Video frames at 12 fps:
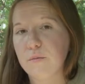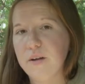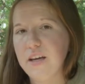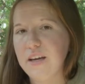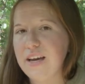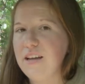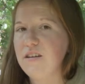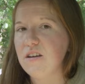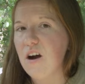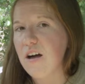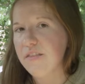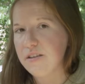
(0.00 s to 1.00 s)
ring and
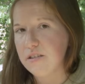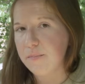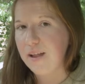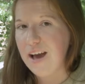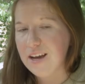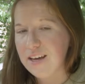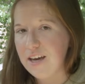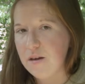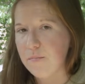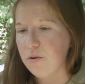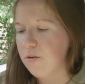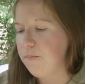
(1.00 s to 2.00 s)
not this black
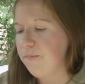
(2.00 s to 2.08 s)
cable.